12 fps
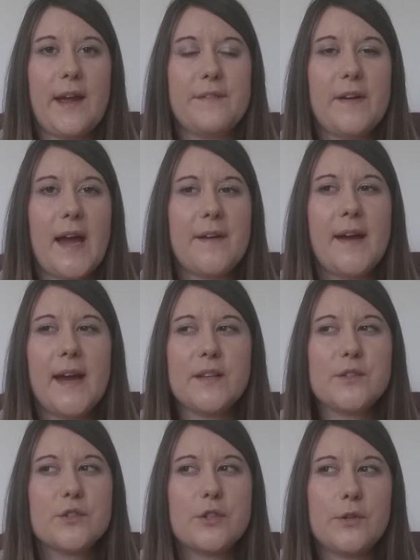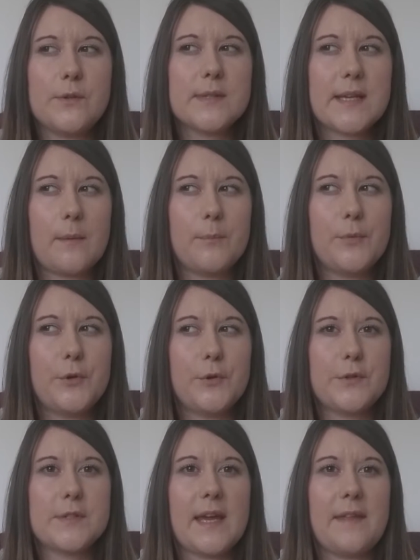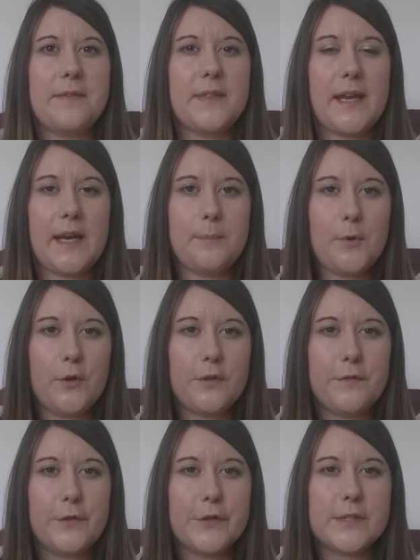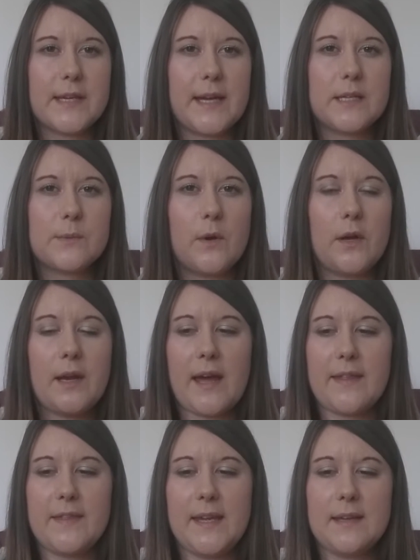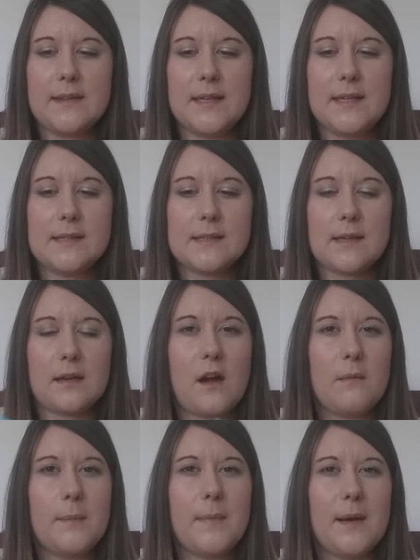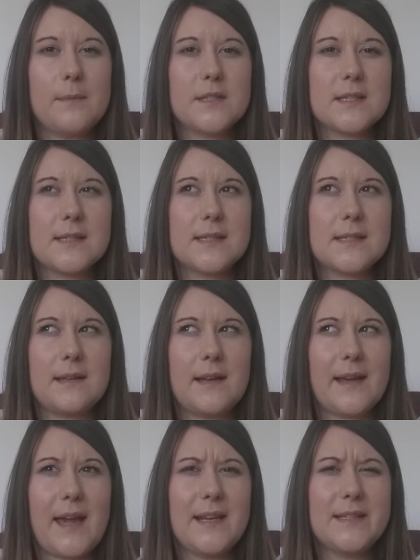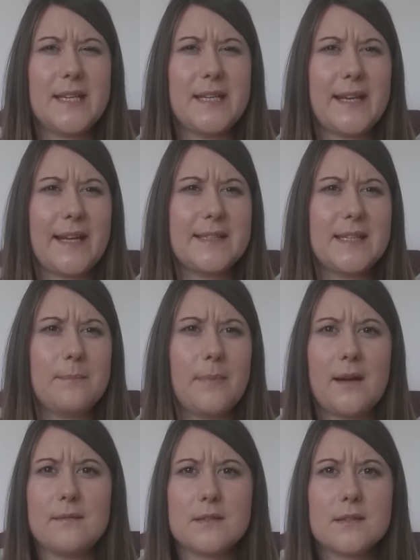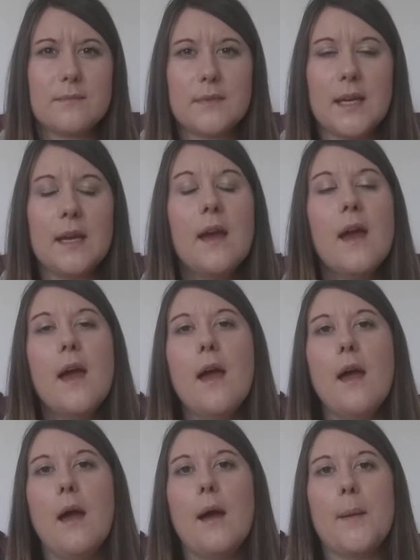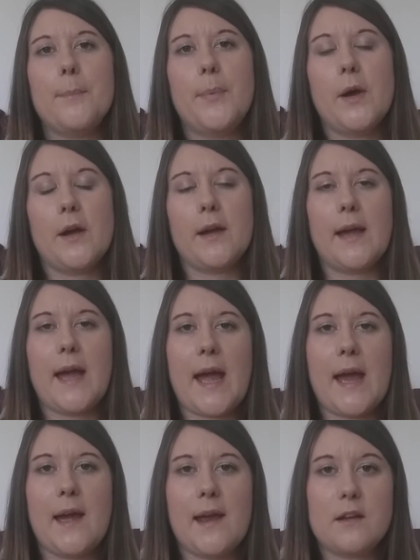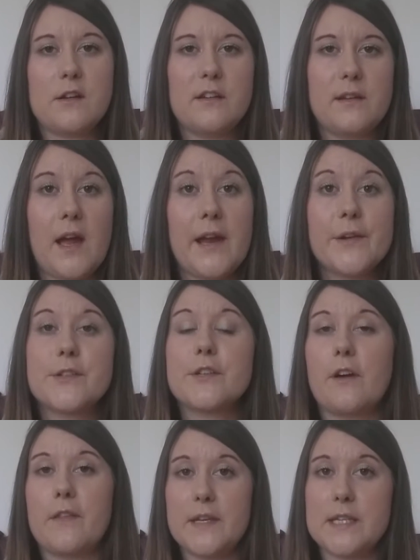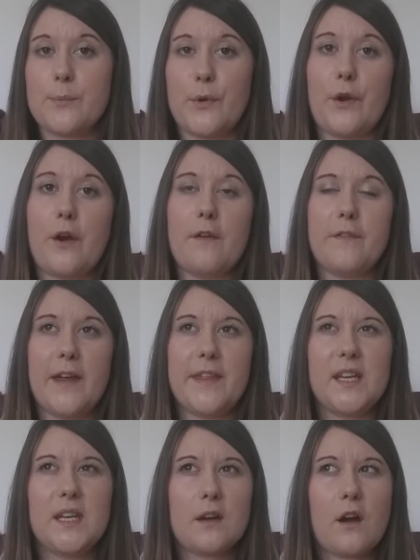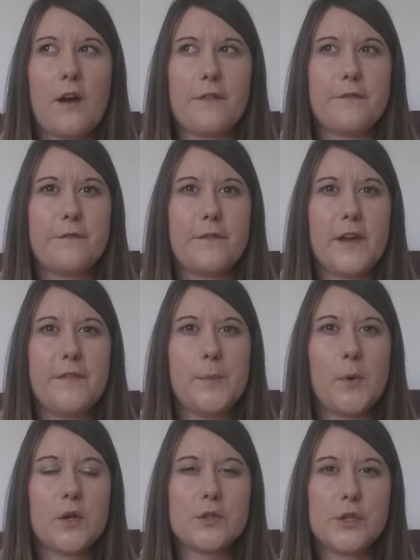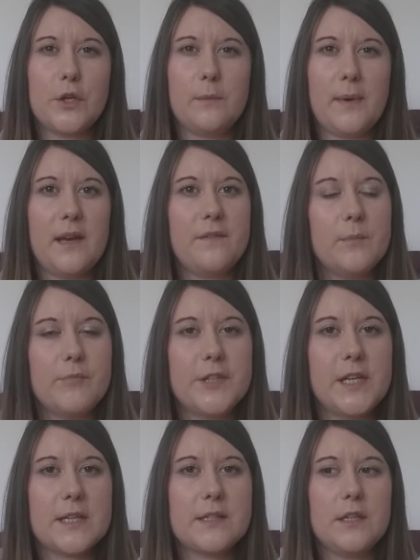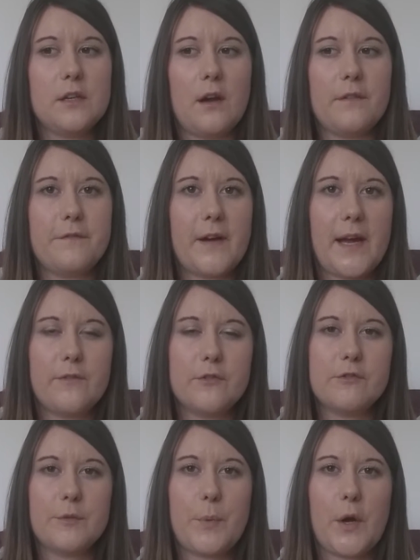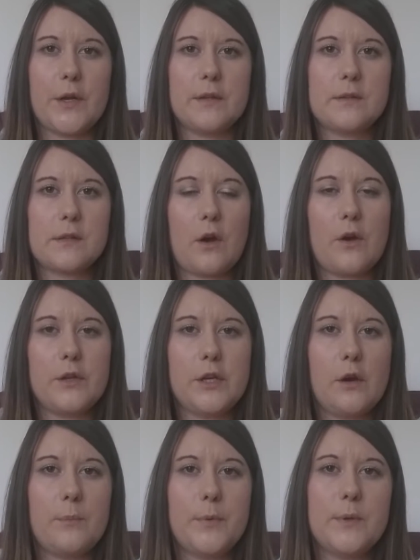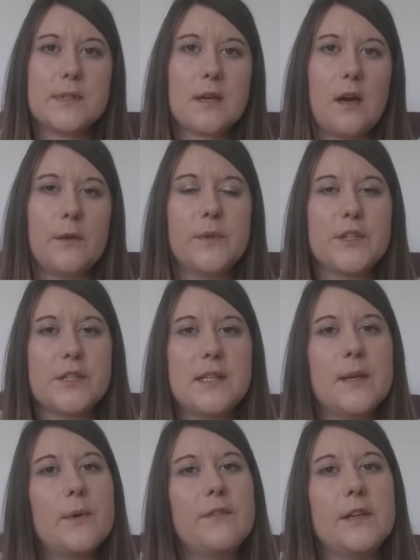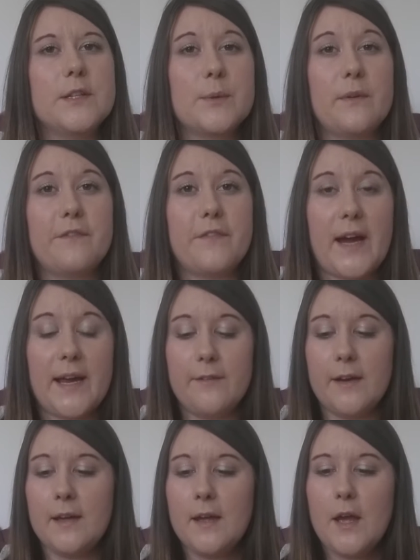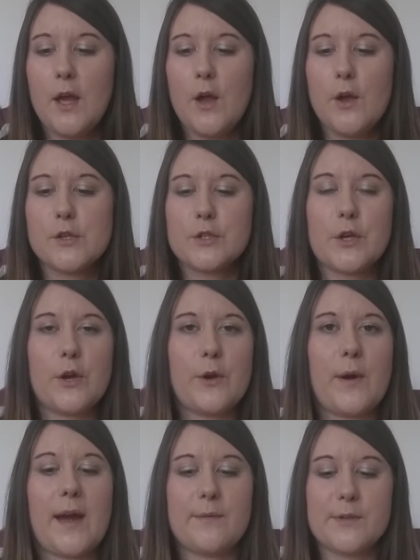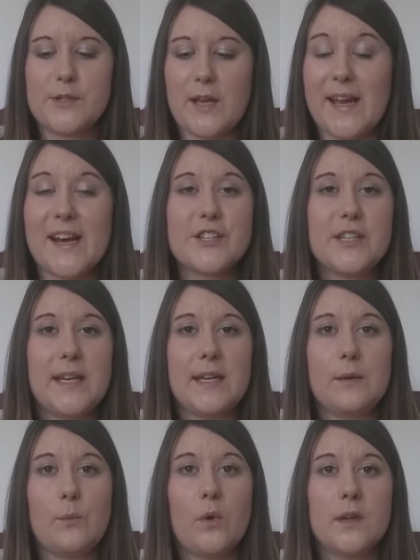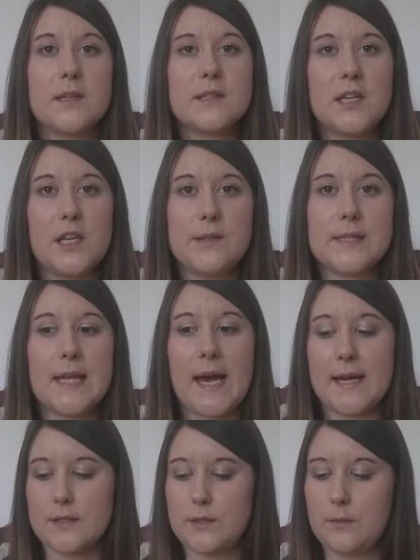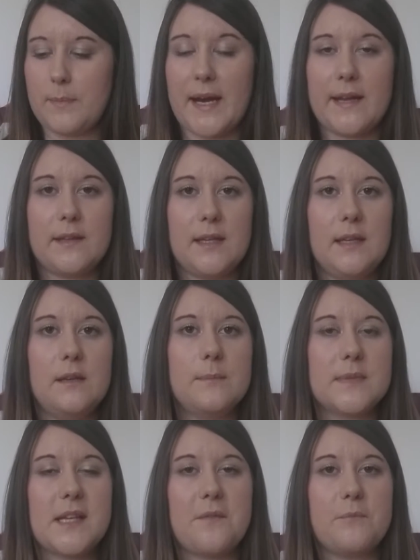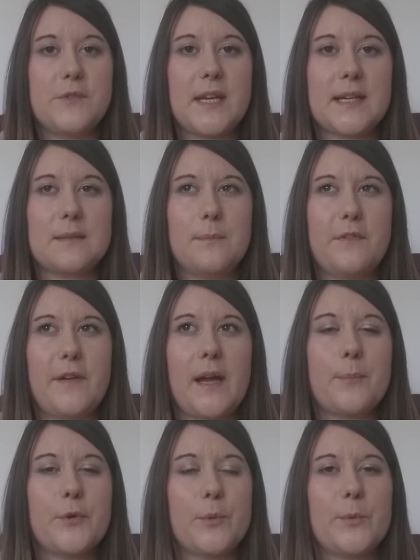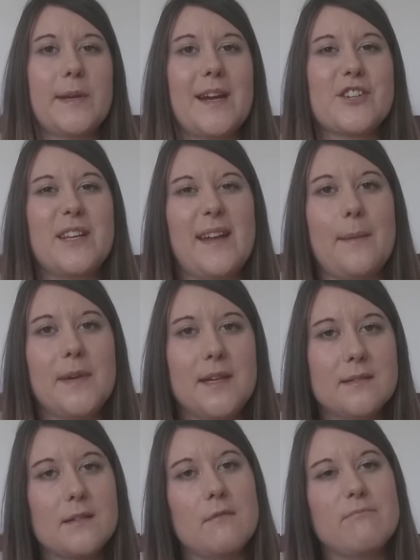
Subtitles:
I've had 2 samples, and then I bought the full size one. I think this, I can't remember how much this is, like £18-19 or something, but I also got this one on offer. I think if you bought 2 Benefit products, you got 500 points on your Boots card, which is the equivalent to a £5. So I actually wanted to use that to buy the number 7 Protect and Perfect, but they wouldn't actually let me.